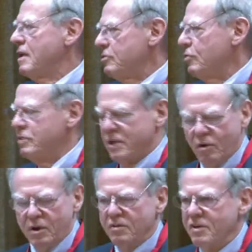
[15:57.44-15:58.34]
So the
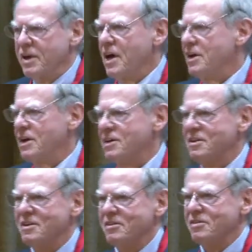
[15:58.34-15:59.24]
only thing I can
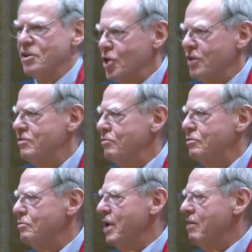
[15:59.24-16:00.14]
suggest you
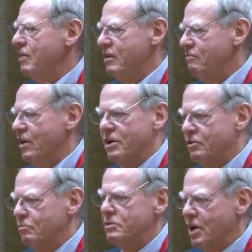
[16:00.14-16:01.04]
to have a very
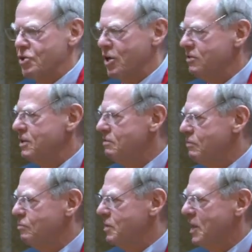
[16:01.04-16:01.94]
good digestive
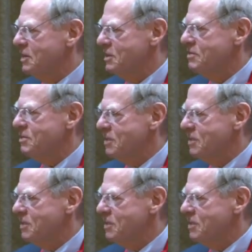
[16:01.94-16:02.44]
if you take this